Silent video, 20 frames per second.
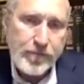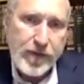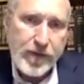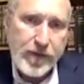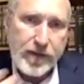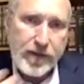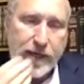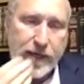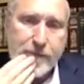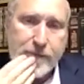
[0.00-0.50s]

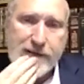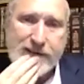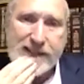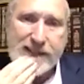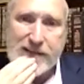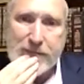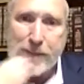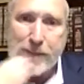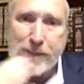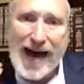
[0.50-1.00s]
Okay, because
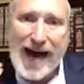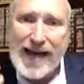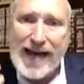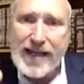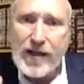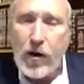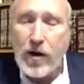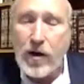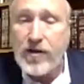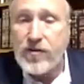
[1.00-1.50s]
the body
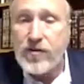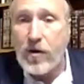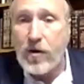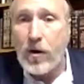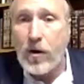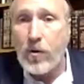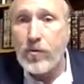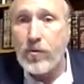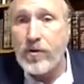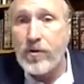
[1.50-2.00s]
on its
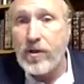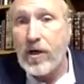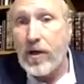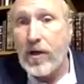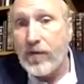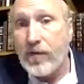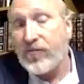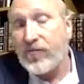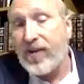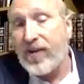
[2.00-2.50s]
own
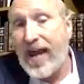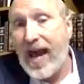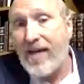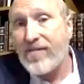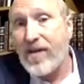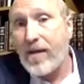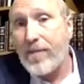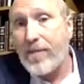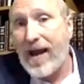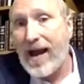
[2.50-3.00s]
does not have
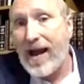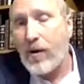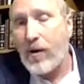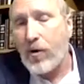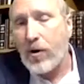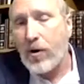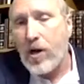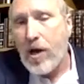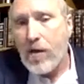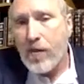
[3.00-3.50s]
that power.